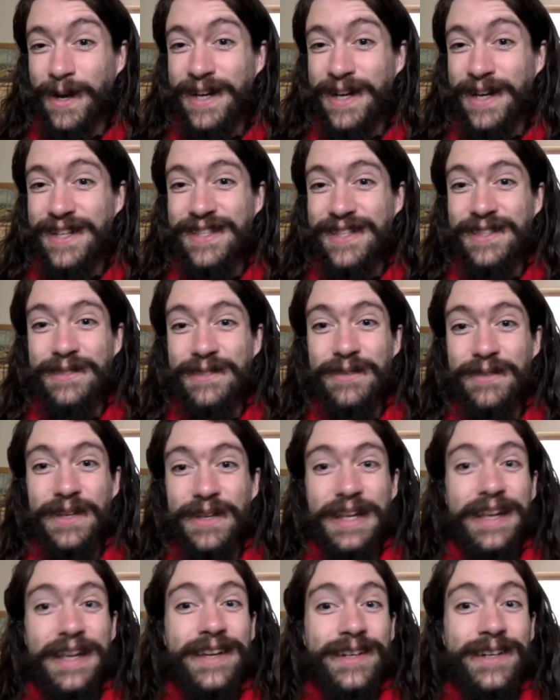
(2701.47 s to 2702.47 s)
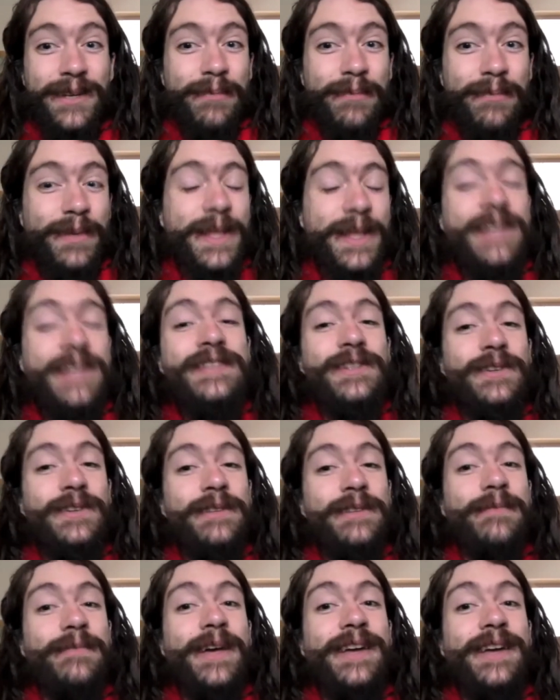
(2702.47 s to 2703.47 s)
is in your
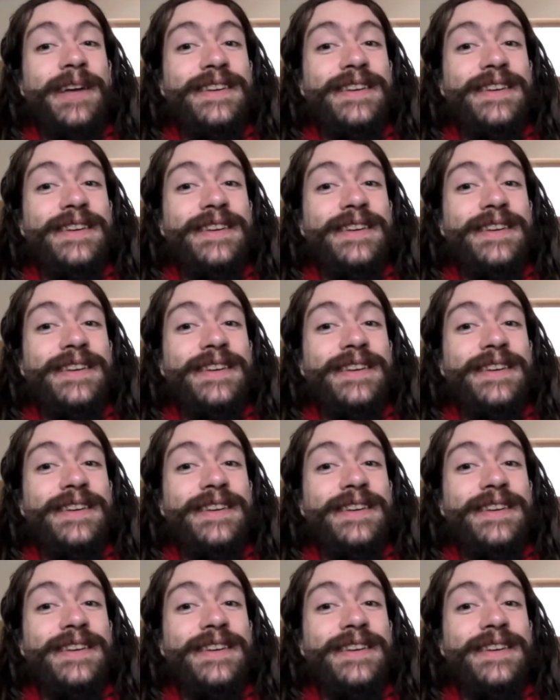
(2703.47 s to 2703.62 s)
bloodstream that,